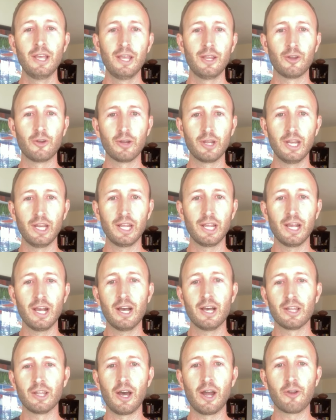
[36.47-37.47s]
you're getting a
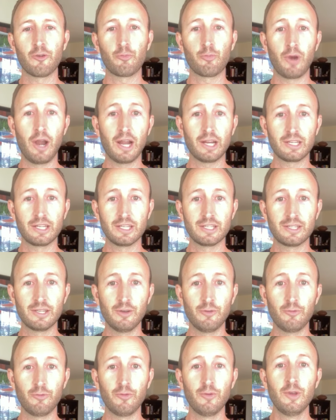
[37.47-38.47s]
lot of practice
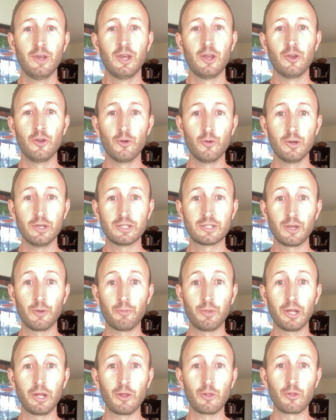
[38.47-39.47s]
of doing
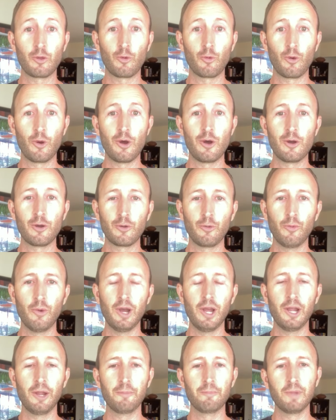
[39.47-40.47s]
something the wrong way,